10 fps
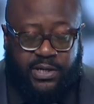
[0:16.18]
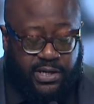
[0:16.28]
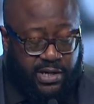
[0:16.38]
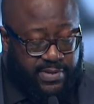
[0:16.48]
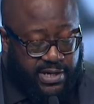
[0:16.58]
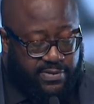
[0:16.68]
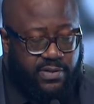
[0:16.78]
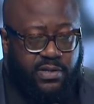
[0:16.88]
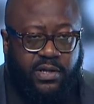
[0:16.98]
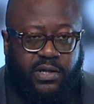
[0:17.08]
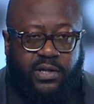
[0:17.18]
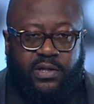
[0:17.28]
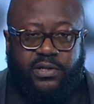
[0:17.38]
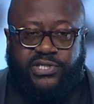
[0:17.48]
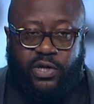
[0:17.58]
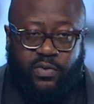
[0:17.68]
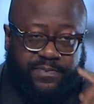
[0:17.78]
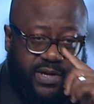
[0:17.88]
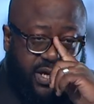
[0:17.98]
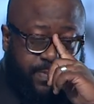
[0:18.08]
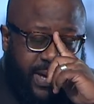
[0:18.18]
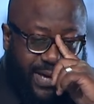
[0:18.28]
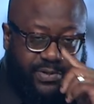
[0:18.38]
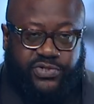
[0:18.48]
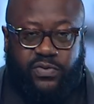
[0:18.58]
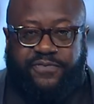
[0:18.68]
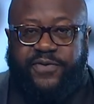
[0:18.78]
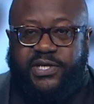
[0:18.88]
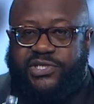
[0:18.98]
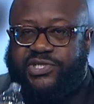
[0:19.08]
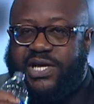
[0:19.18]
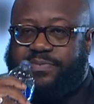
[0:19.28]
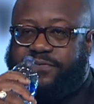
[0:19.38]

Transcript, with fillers: Amen. Turn with me in your Bibles to Ephesians chapter